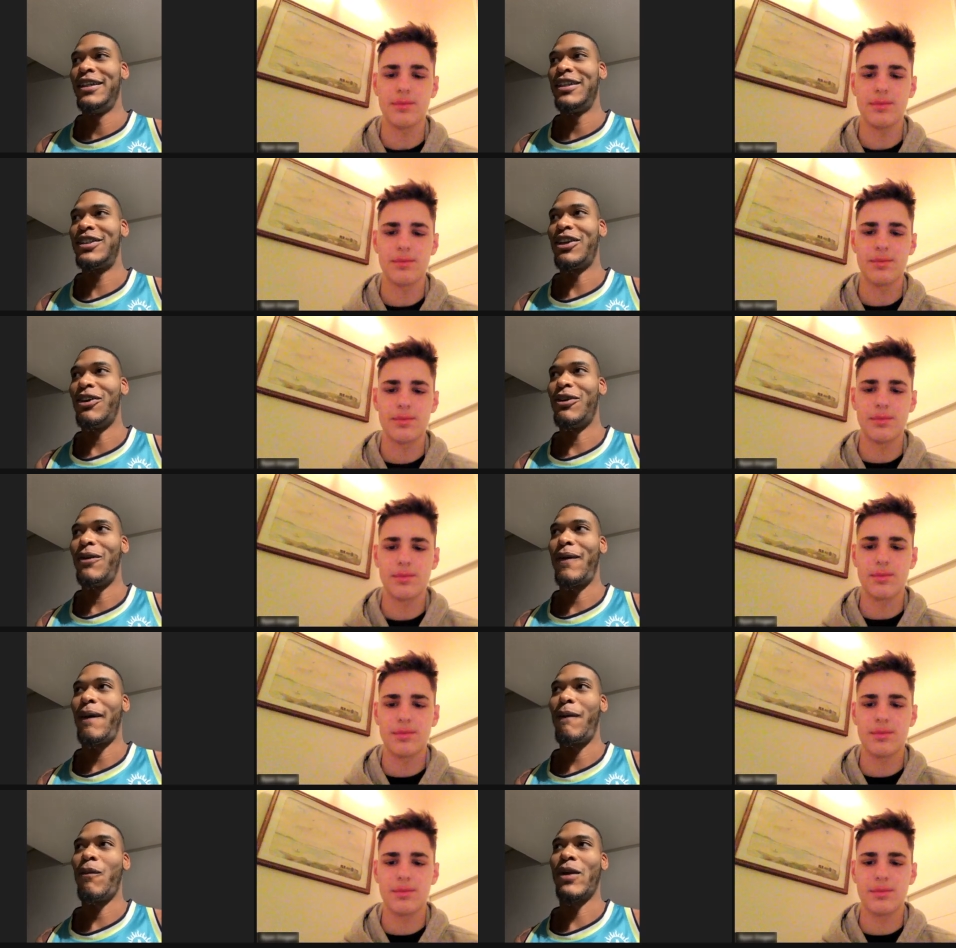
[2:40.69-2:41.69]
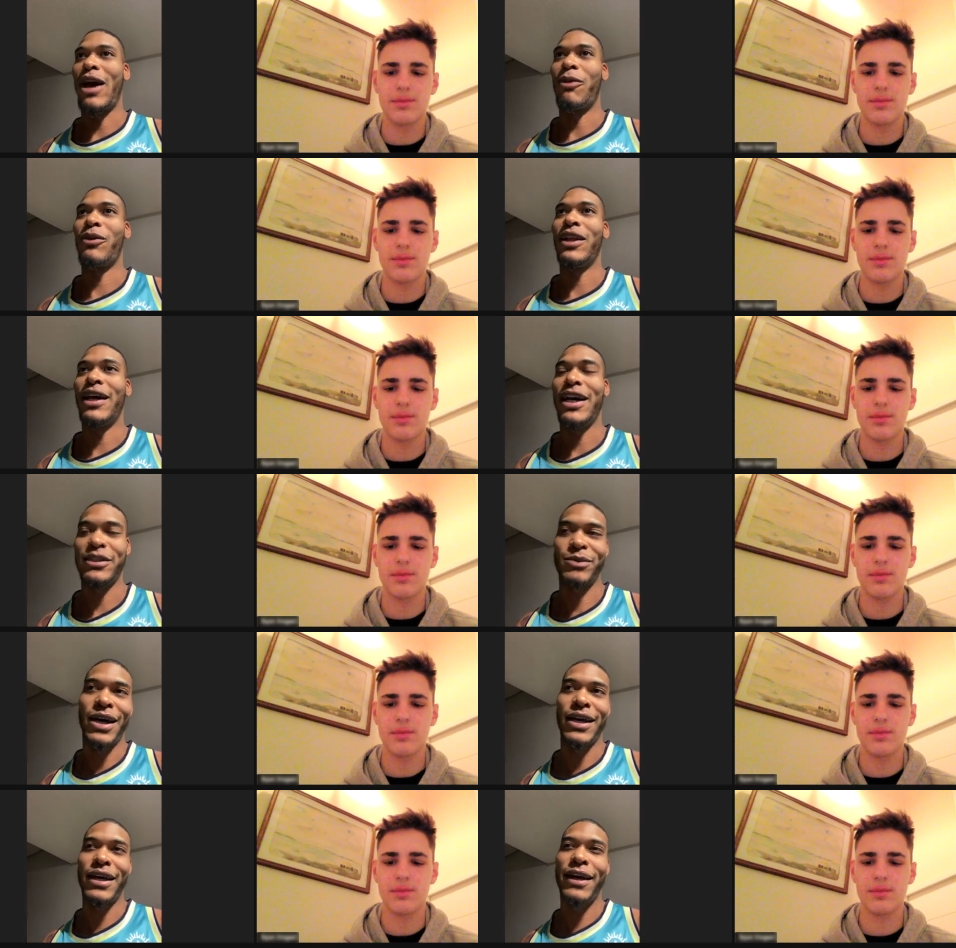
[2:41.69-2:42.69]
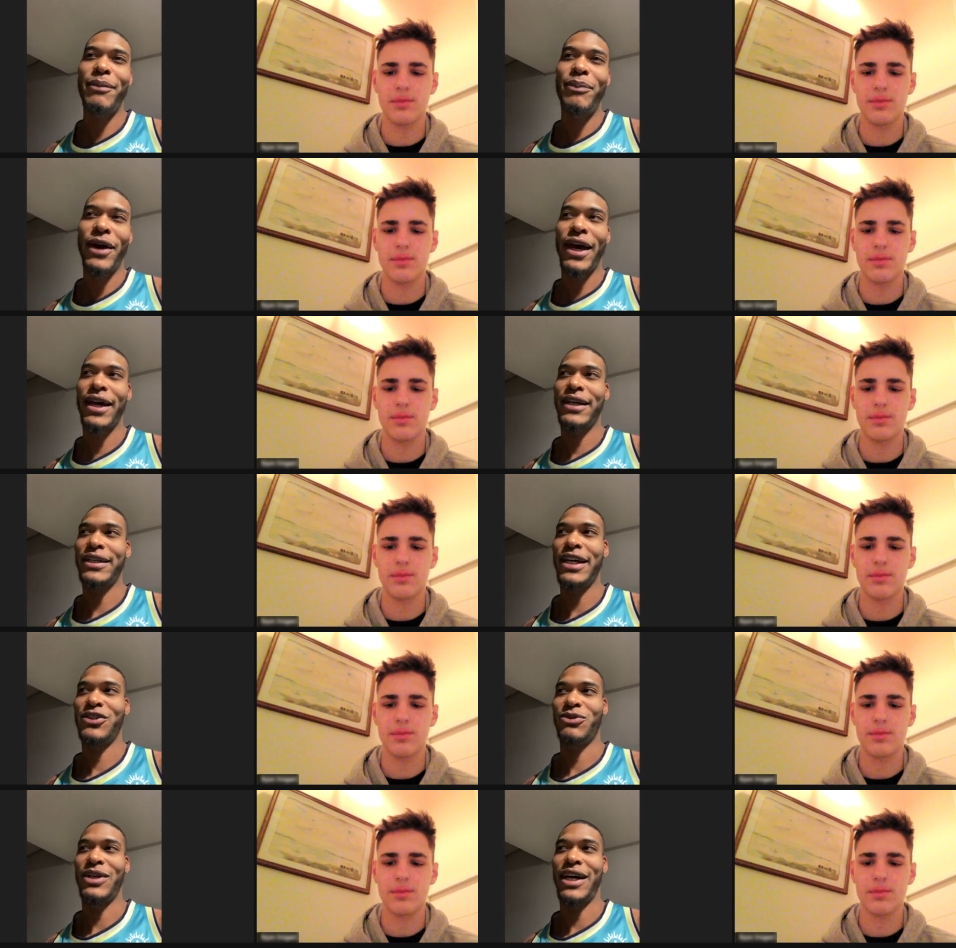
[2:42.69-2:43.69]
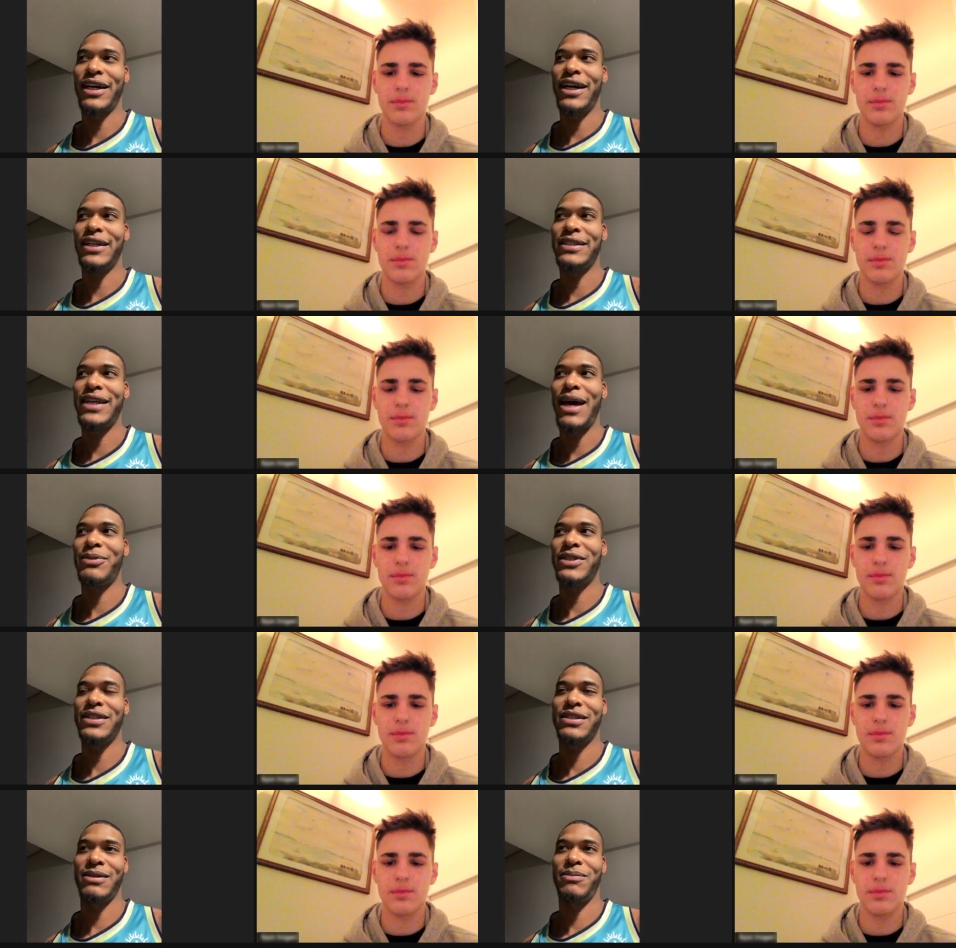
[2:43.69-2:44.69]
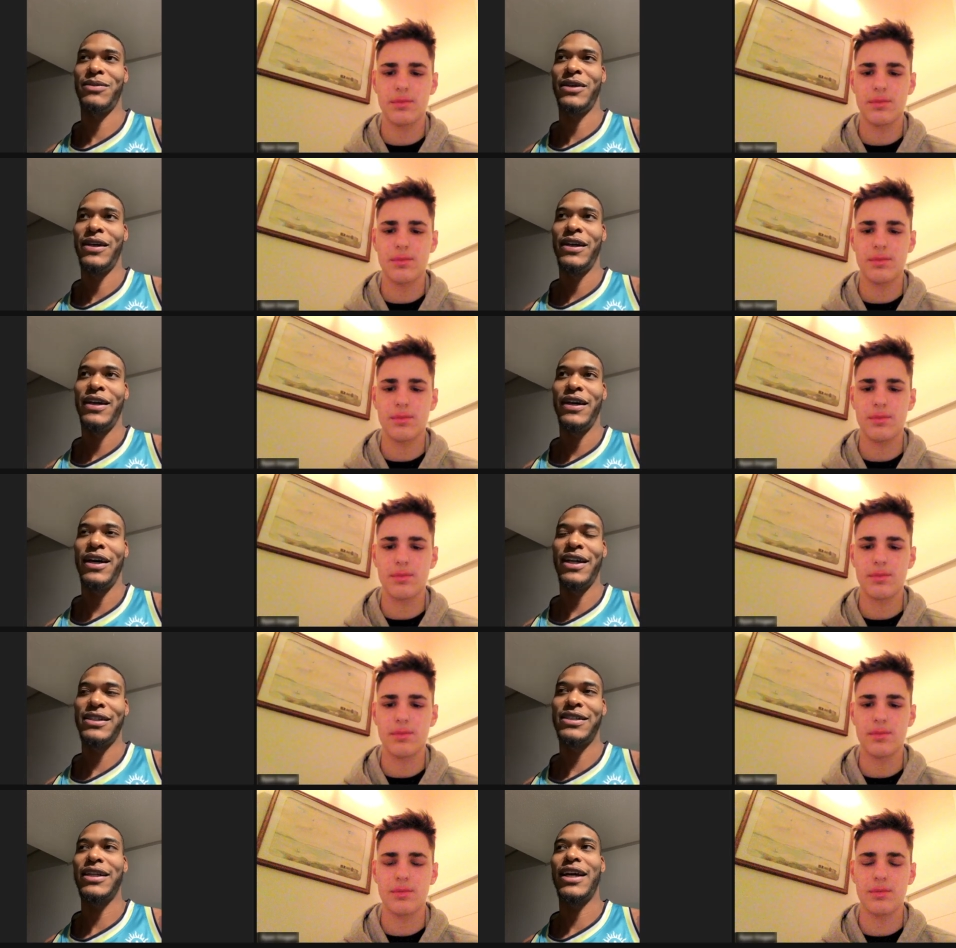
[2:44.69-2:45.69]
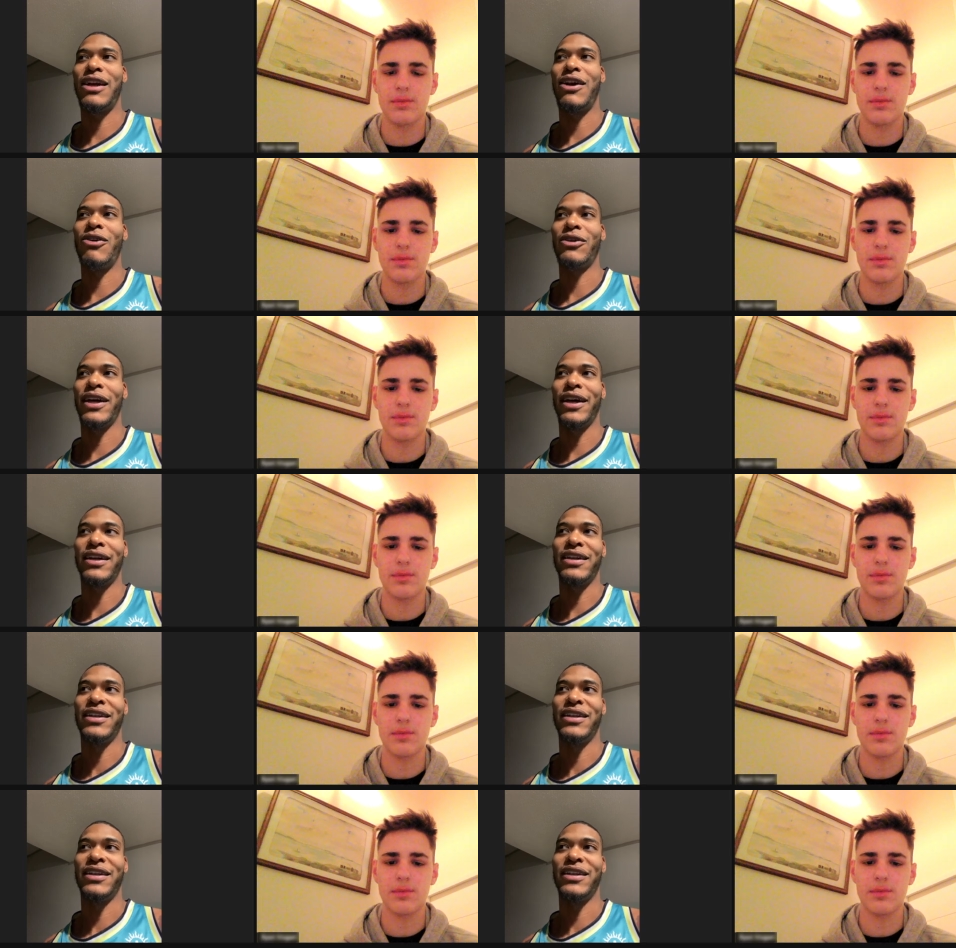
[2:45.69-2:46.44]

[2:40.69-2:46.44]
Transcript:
Speaker 1: So when I realized my impact, that's when I kind of tapped into understanding, okay,